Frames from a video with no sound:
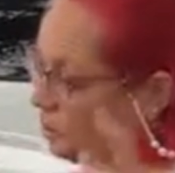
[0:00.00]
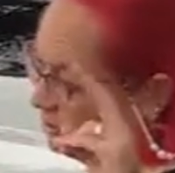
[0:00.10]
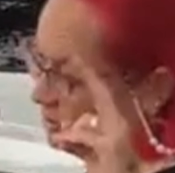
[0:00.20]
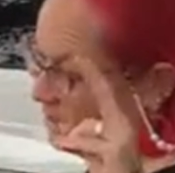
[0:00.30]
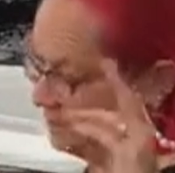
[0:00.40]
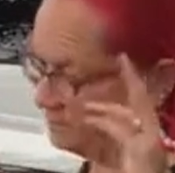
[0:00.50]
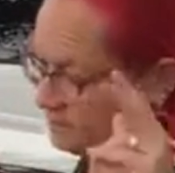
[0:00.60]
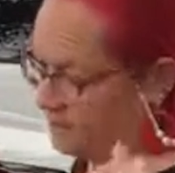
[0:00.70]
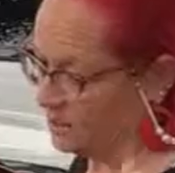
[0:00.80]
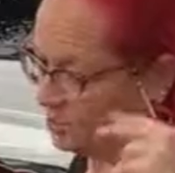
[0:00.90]
or the,
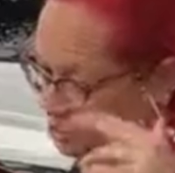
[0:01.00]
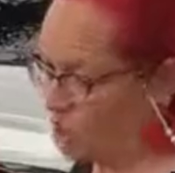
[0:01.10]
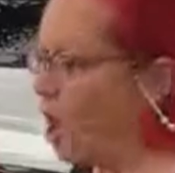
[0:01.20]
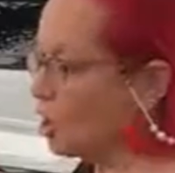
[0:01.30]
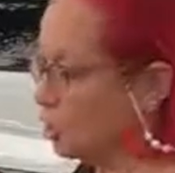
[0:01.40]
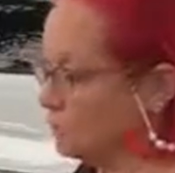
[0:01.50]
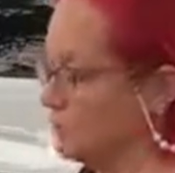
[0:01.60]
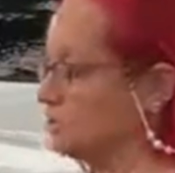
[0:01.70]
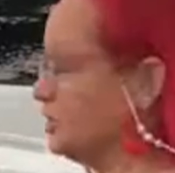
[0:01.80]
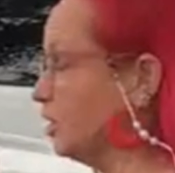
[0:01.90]
the daughter
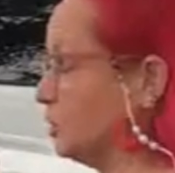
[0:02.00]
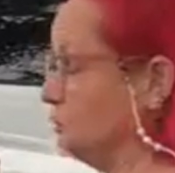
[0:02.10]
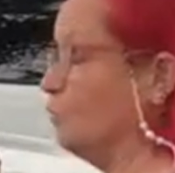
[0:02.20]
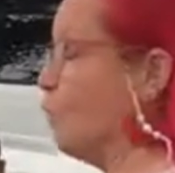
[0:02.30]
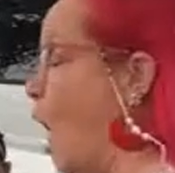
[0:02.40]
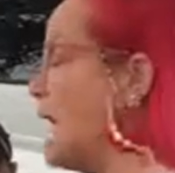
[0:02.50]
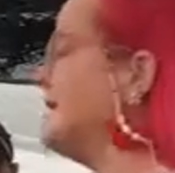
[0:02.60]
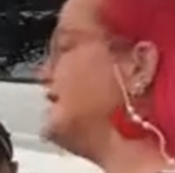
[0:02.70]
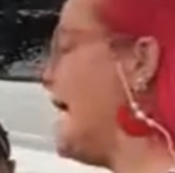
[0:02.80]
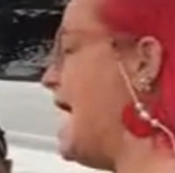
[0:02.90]
that she
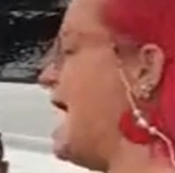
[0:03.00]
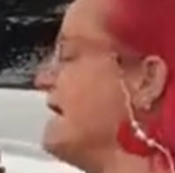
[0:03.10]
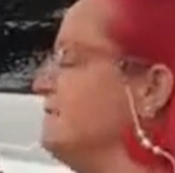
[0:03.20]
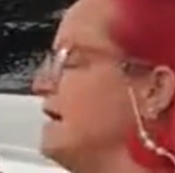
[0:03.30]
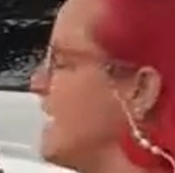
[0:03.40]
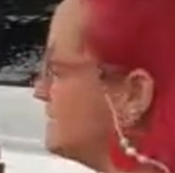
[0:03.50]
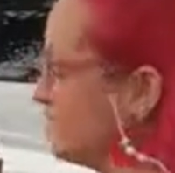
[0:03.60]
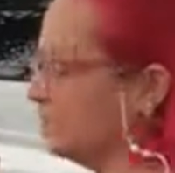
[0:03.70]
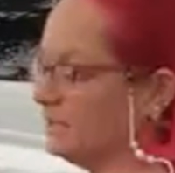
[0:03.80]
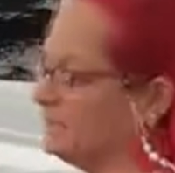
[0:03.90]
wanted to have, and I
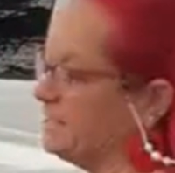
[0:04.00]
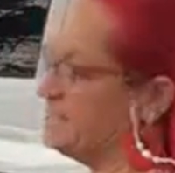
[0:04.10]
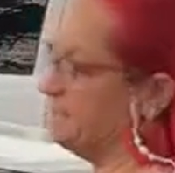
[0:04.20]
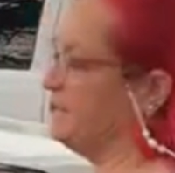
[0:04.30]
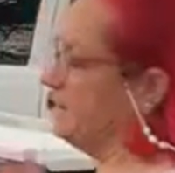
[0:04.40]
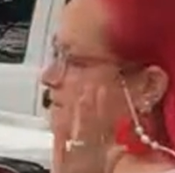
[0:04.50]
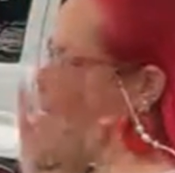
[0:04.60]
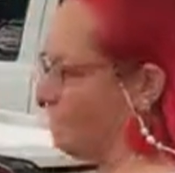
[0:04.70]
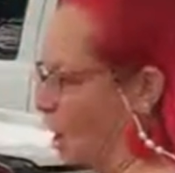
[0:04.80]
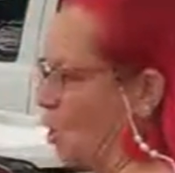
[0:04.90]
certainly didn't meet
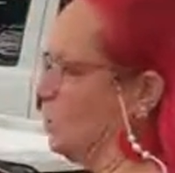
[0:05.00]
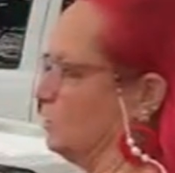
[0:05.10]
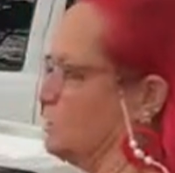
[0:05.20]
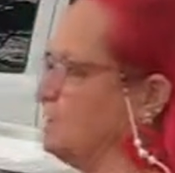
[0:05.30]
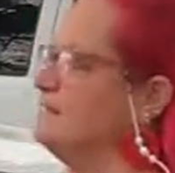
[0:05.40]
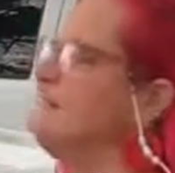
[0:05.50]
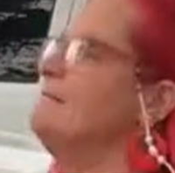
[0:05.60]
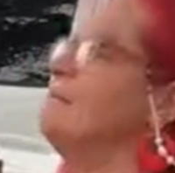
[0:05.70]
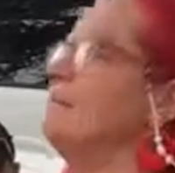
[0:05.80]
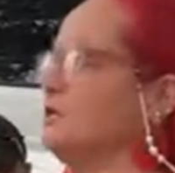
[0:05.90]
the mold
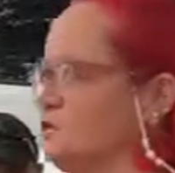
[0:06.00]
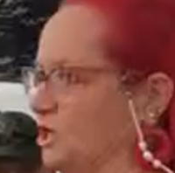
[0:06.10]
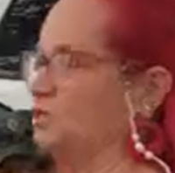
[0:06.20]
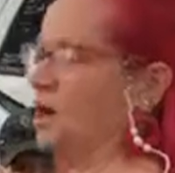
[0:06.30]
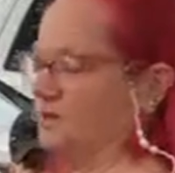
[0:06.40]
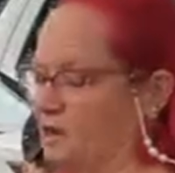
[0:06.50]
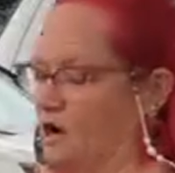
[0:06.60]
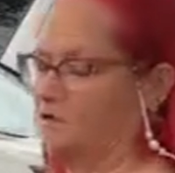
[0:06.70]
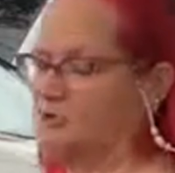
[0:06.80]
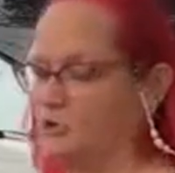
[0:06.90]
that she thought
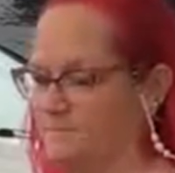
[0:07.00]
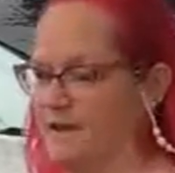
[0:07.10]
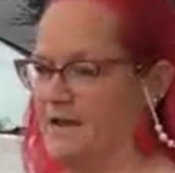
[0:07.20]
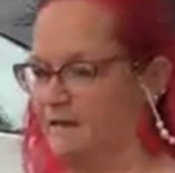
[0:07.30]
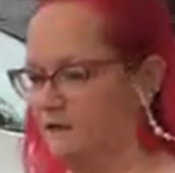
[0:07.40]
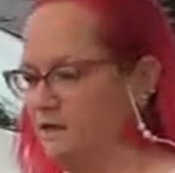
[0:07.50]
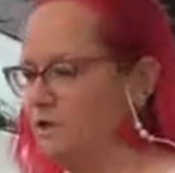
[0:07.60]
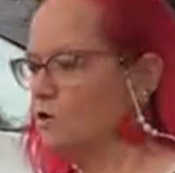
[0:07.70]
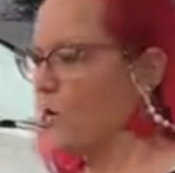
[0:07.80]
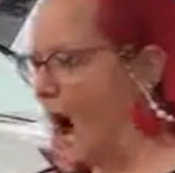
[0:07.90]
daughters should be.
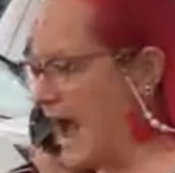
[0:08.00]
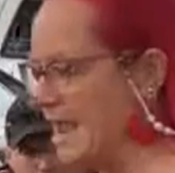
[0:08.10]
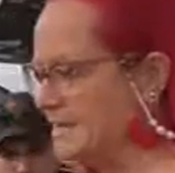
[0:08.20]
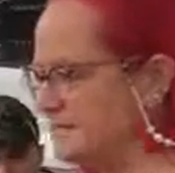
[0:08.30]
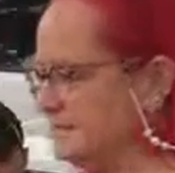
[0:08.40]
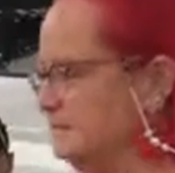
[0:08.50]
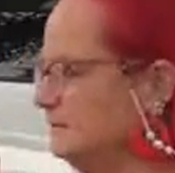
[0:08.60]
Quiet,